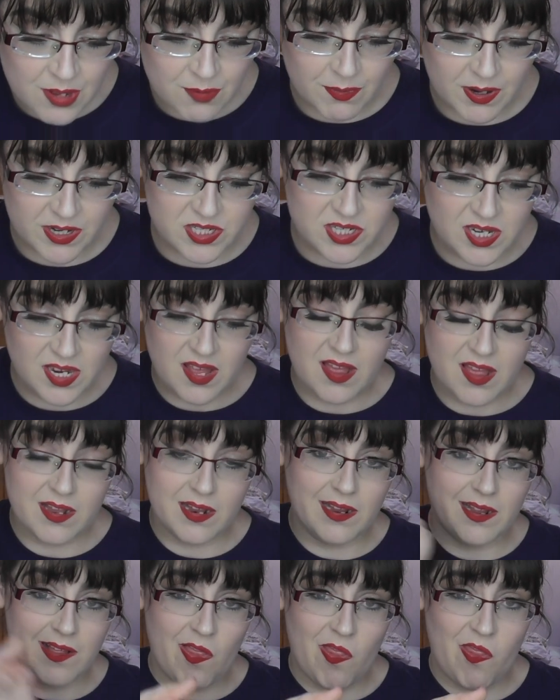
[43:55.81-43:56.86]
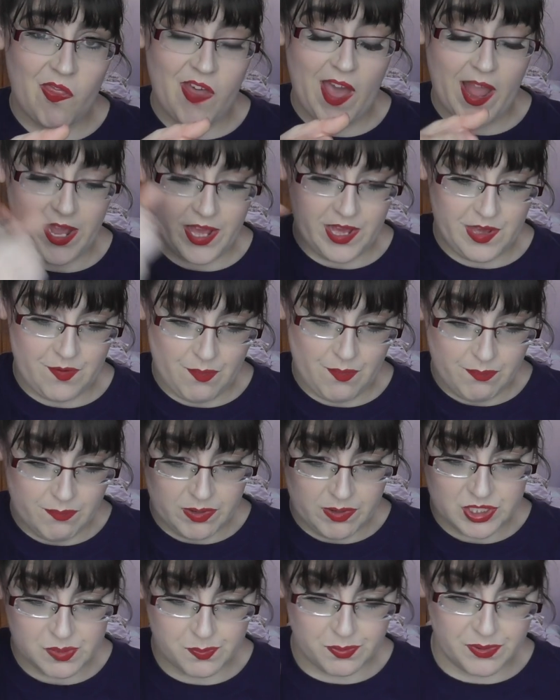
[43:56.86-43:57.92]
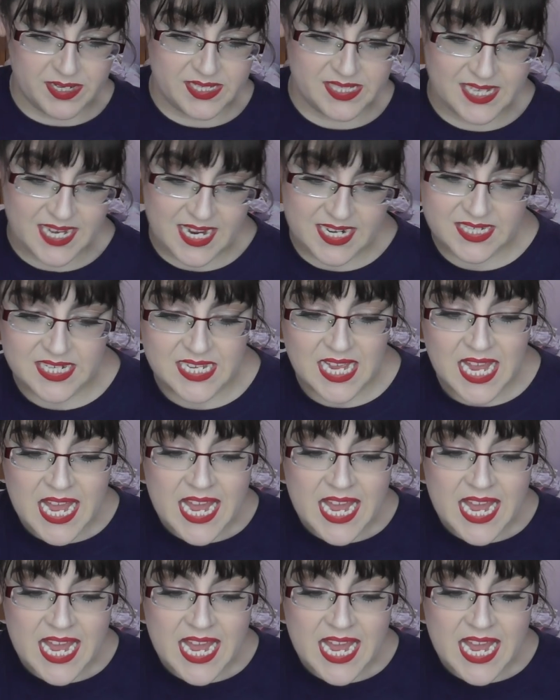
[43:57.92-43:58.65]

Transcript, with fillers: which Thank you, much appreciated.